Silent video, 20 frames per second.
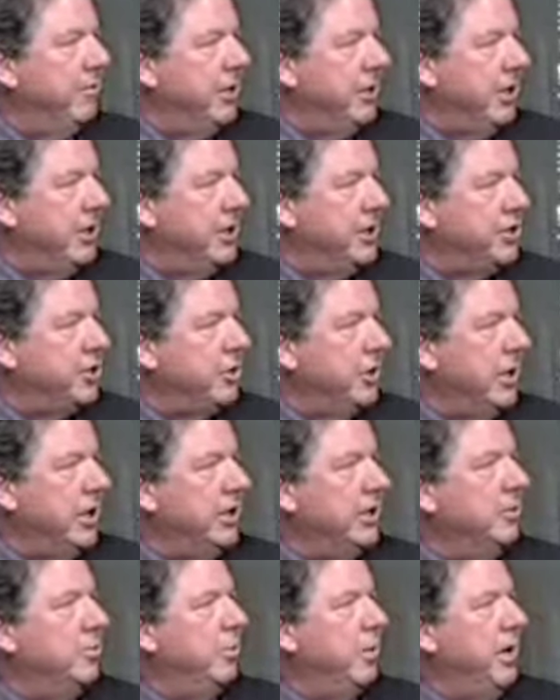for the
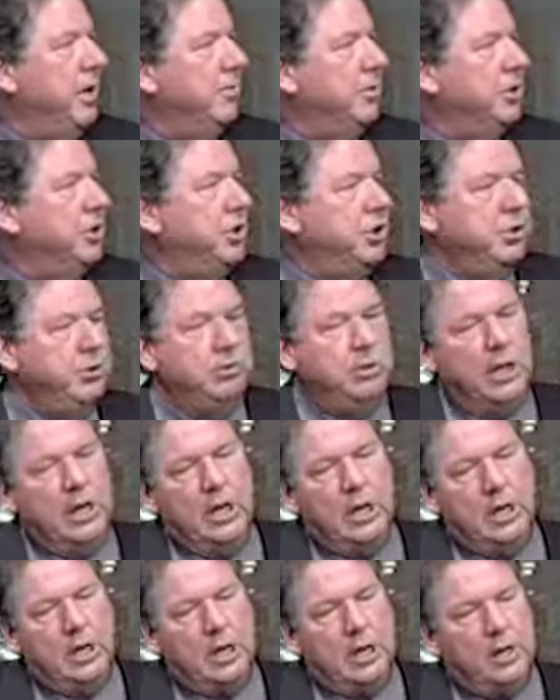district and we're able to
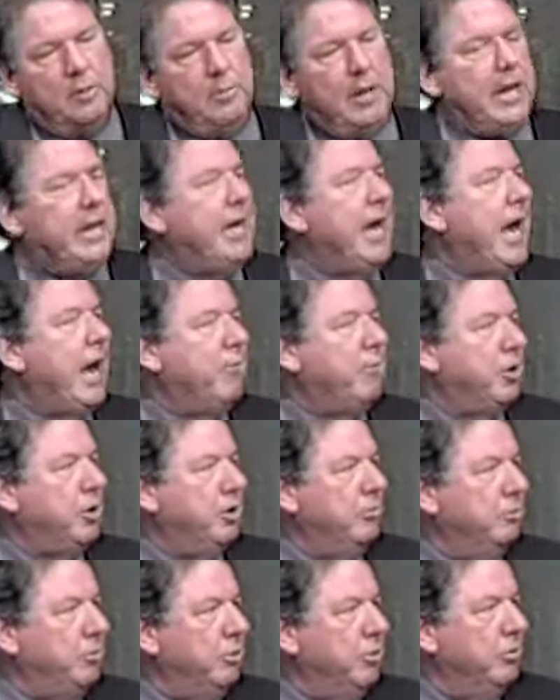make
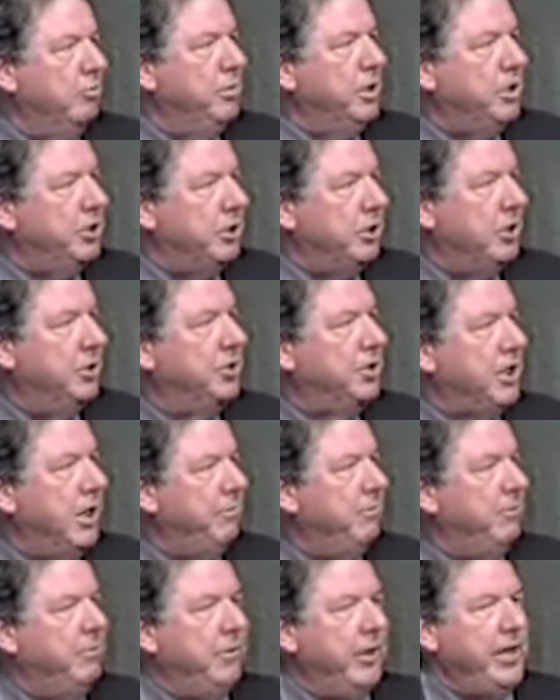capital improvements and those
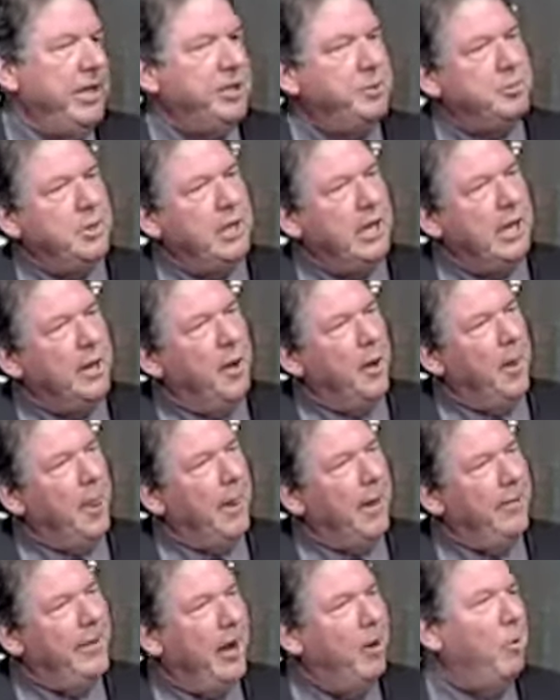type of things, but
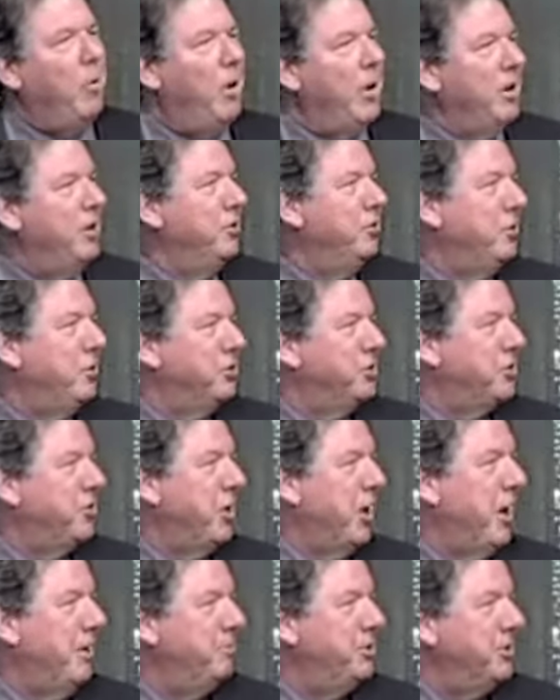that water grows
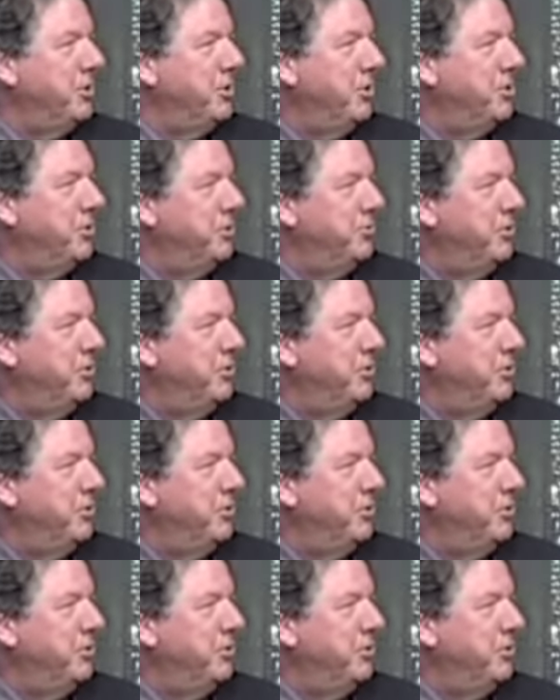crops and grows